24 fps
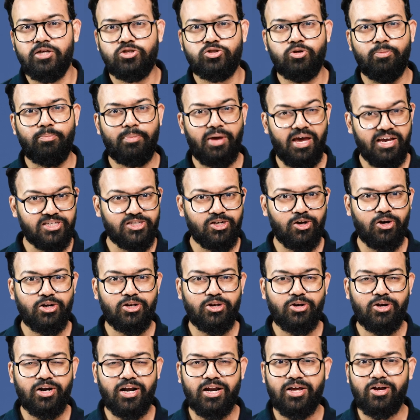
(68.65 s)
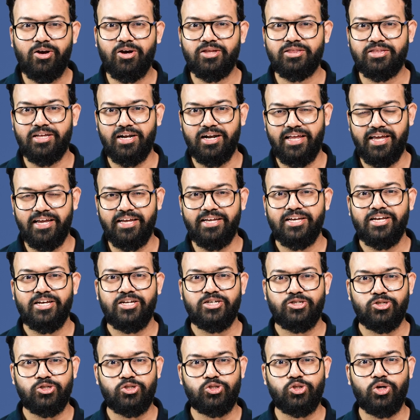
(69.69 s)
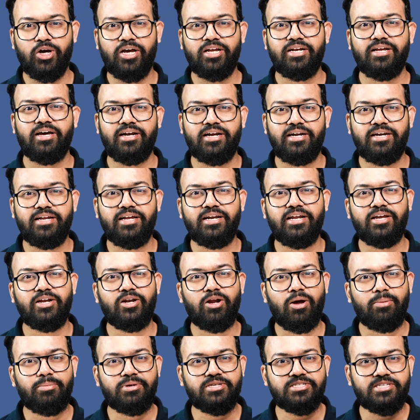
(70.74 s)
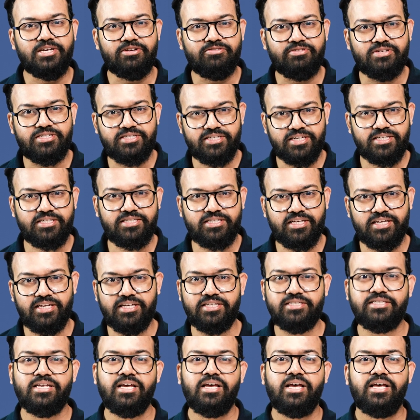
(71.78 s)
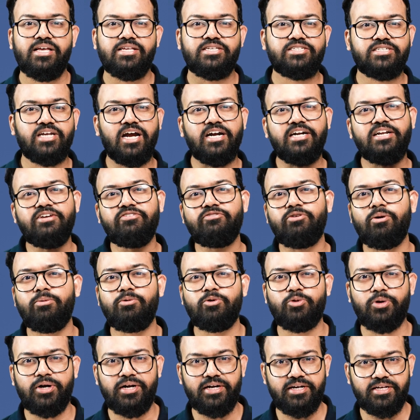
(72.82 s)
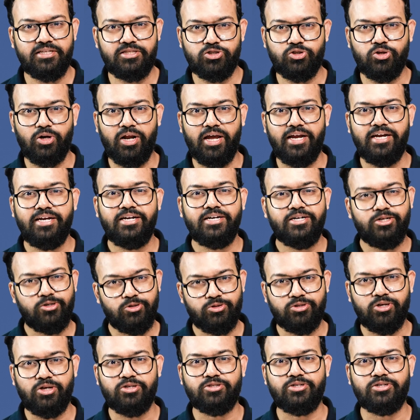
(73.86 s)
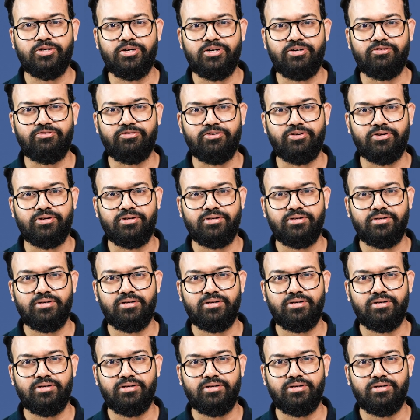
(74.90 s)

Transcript: So make sure you click on the link to join our Indian Economic Service test series starting from 20th July 2024.